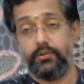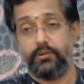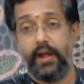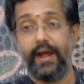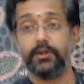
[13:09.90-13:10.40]

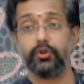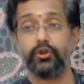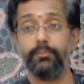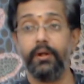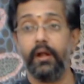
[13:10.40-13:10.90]
as
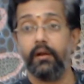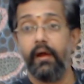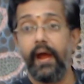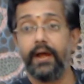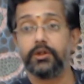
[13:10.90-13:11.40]

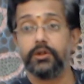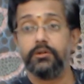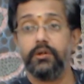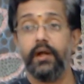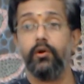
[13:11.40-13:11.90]
similar as
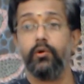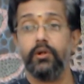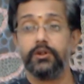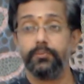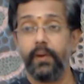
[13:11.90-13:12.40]
in
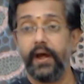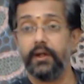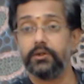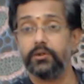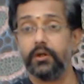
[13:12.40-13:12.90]
dichotomous
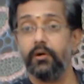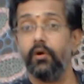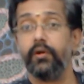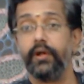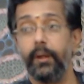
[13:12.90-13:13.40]
plants, the
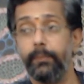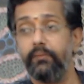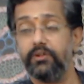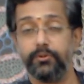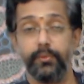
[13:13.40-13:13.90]
fourth
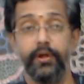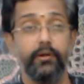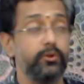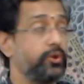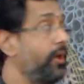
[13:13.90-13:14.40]
cambium which
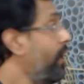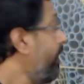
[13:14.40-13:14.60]
produce